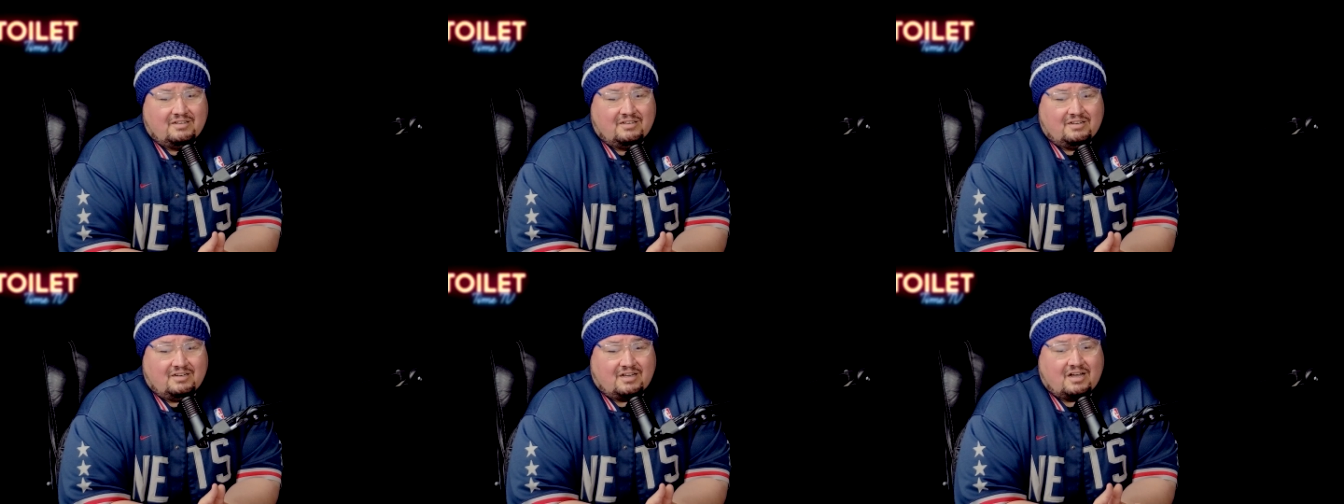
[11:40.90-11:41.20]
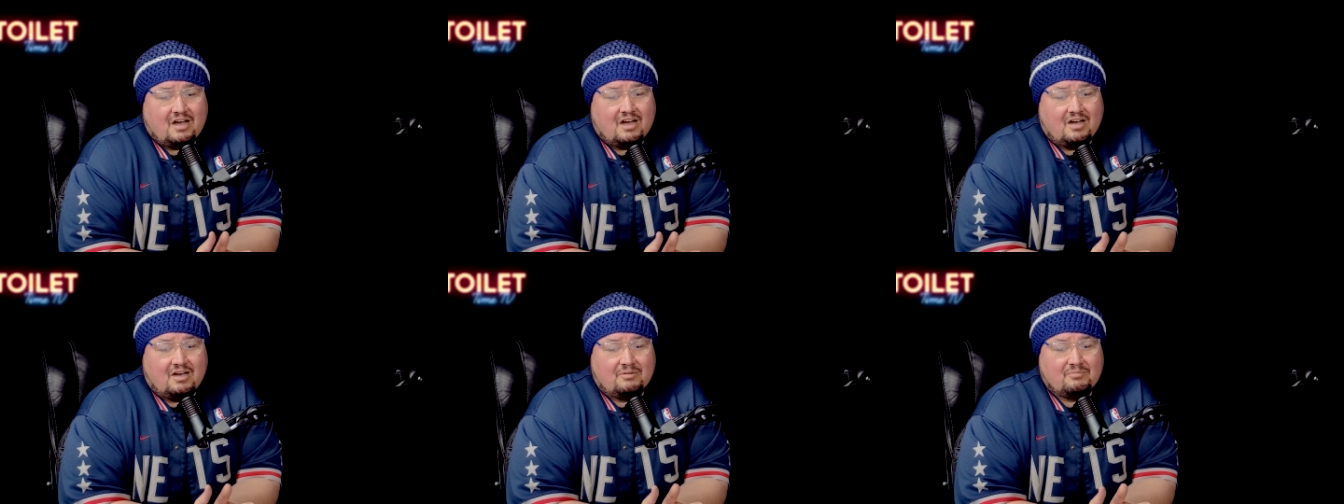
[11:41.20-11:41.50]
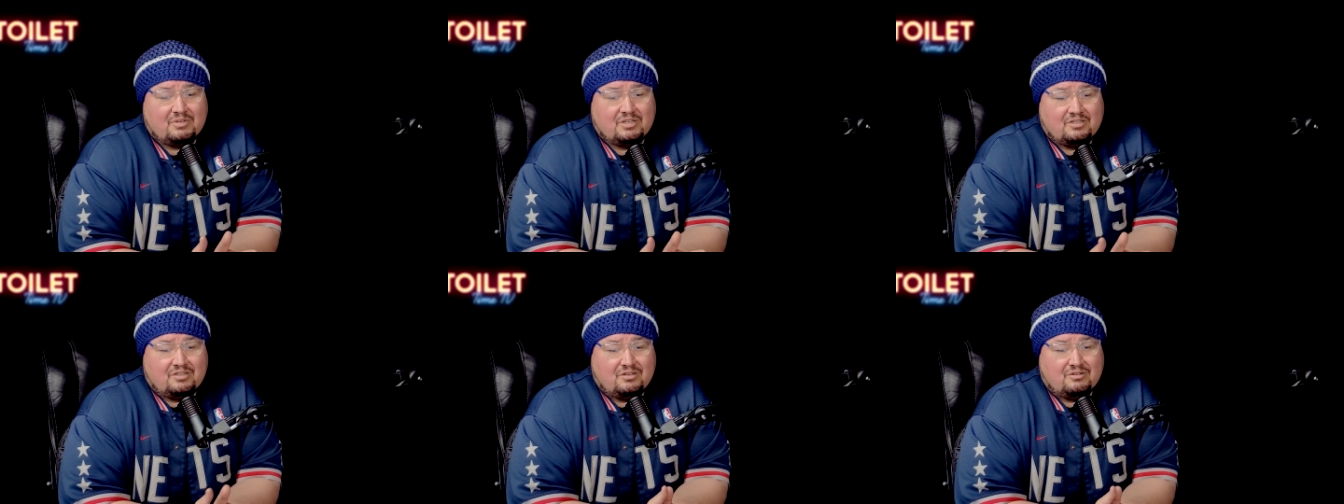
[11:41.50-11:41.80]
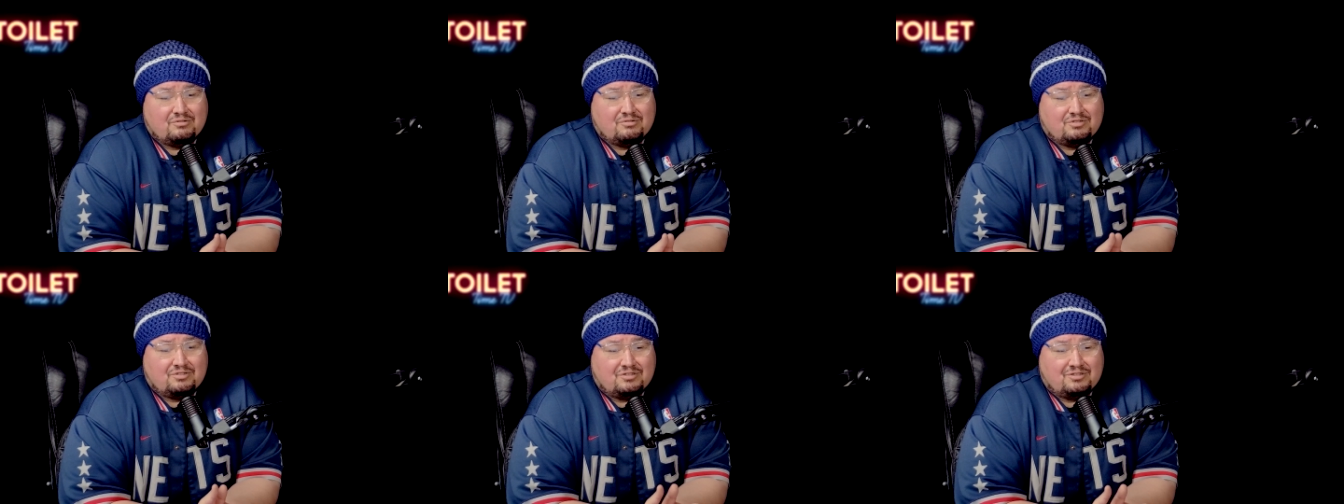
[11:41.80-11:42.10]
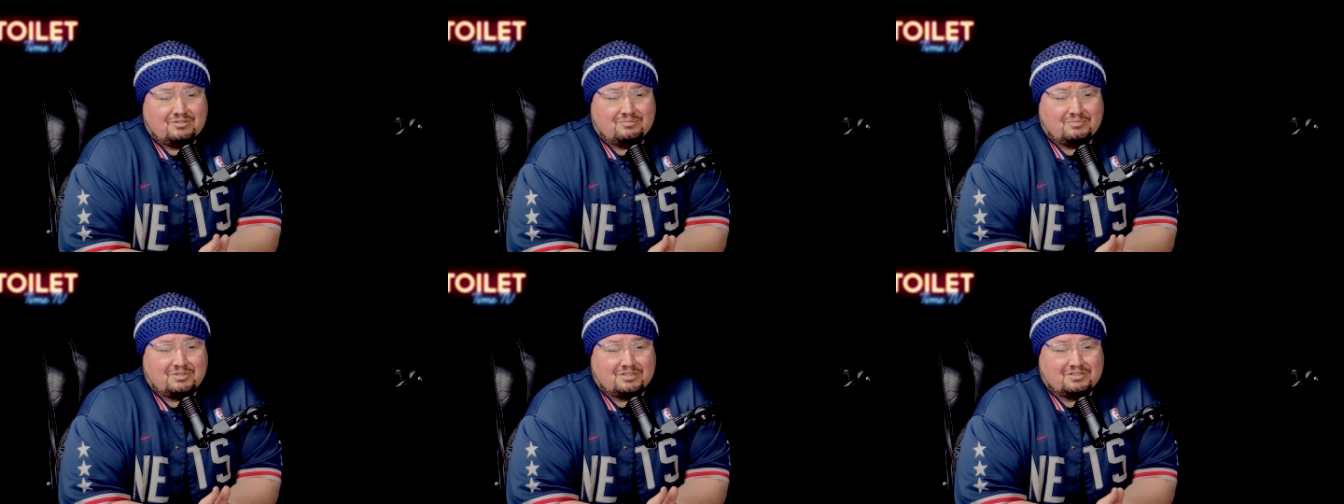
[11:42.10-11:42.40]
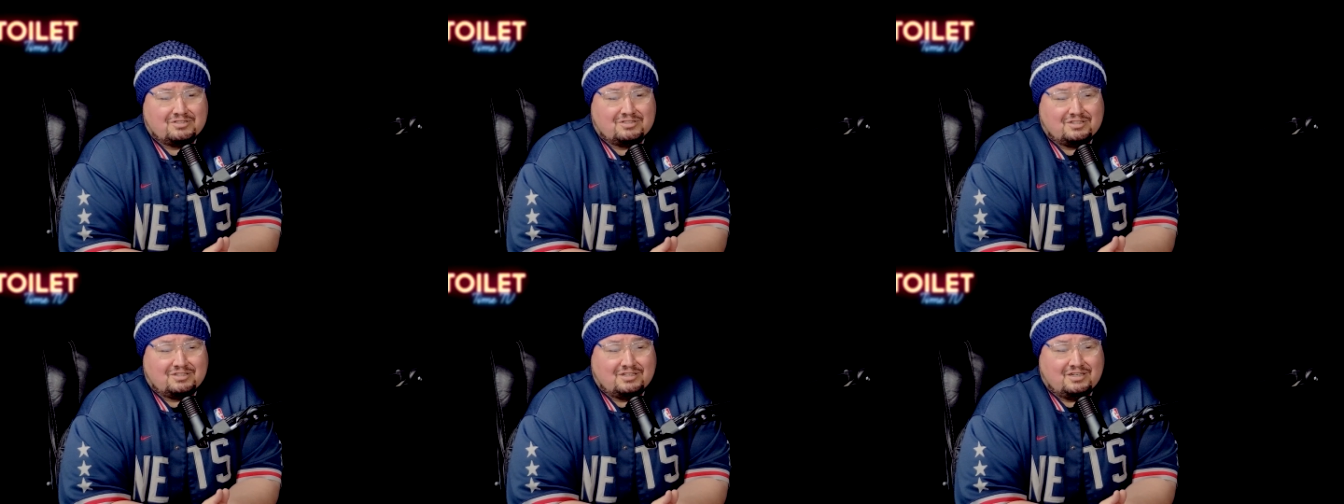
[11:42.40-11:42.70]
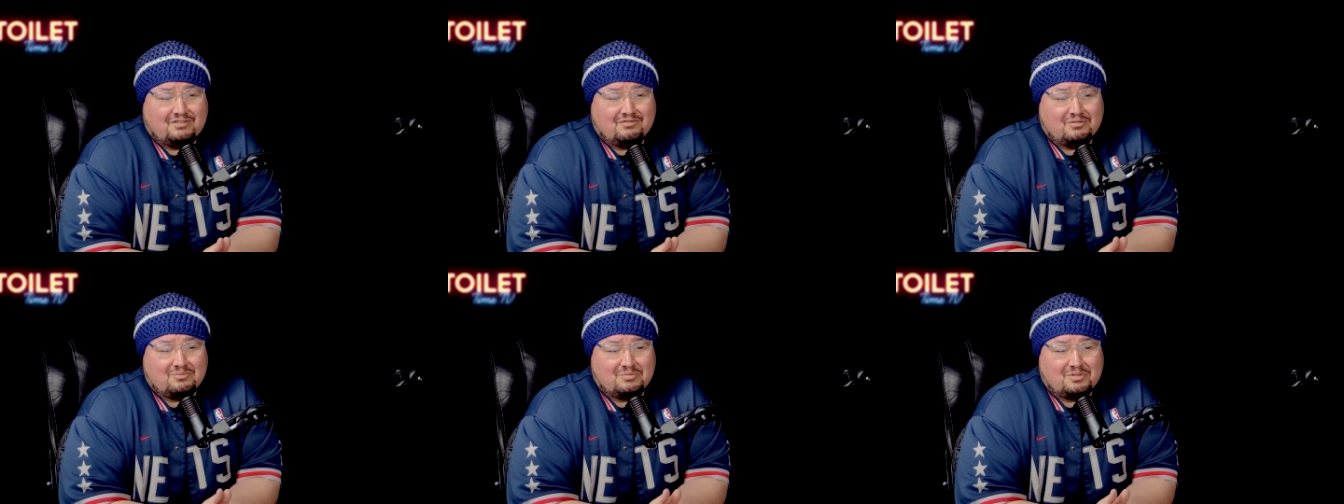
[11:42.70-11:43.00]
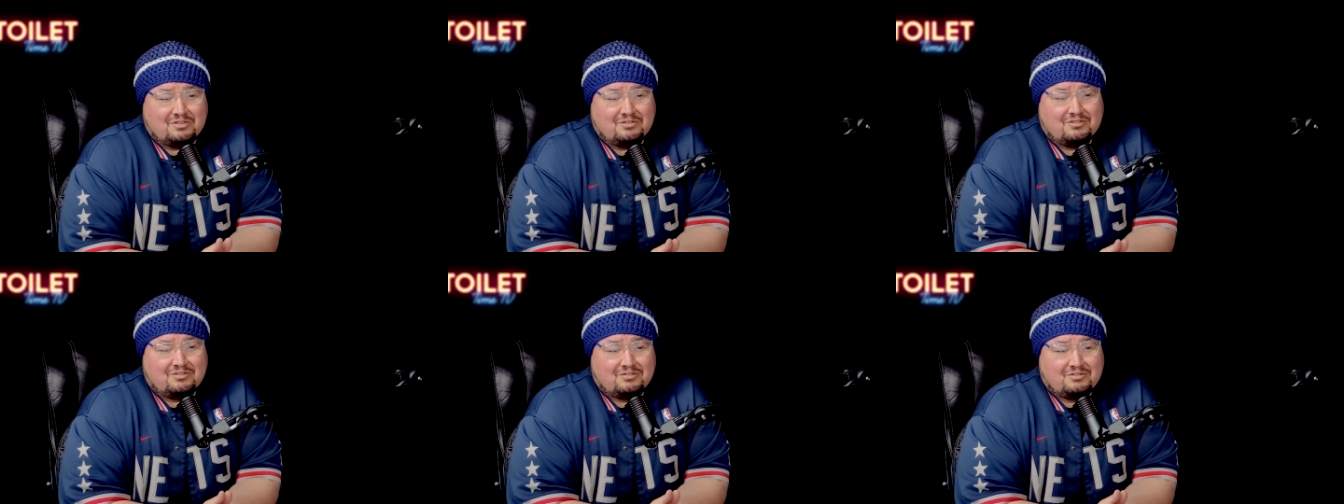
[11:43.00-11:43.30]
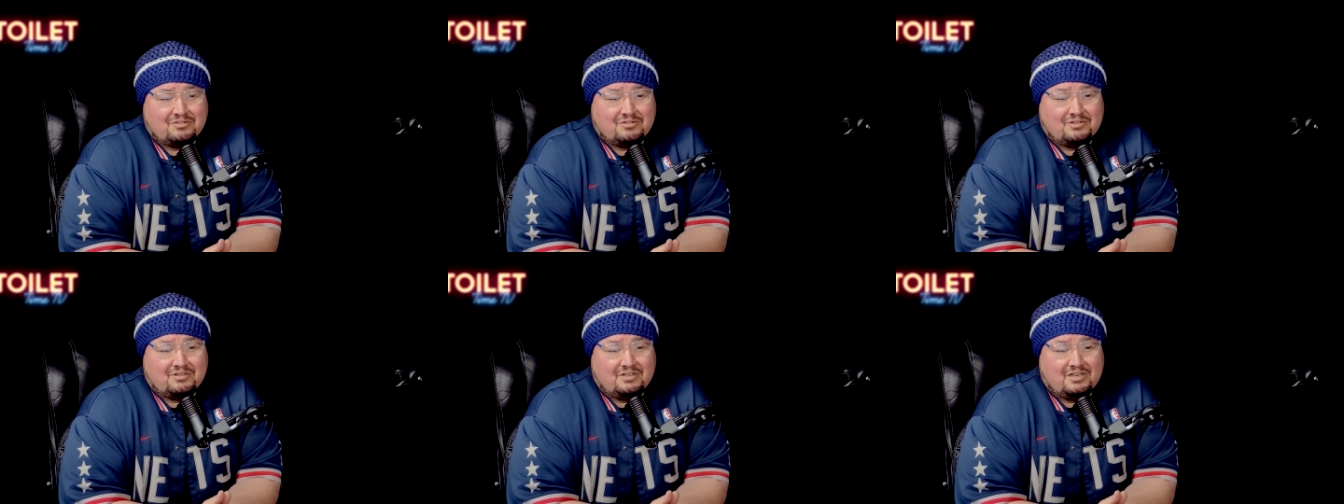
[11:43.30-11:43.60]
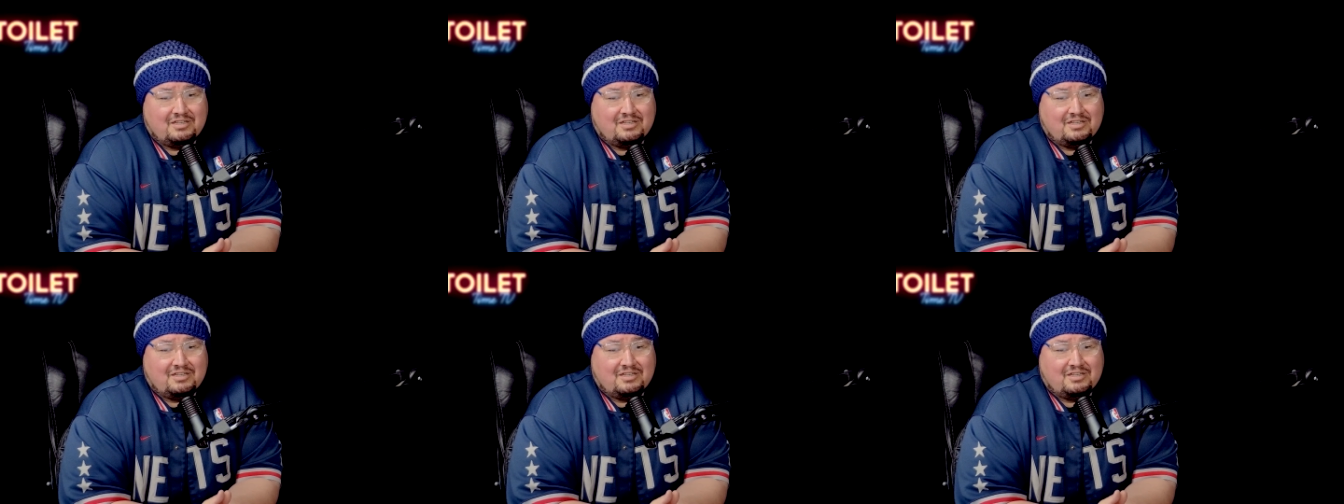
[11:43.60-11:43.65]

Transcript: a common notion amongst the governments.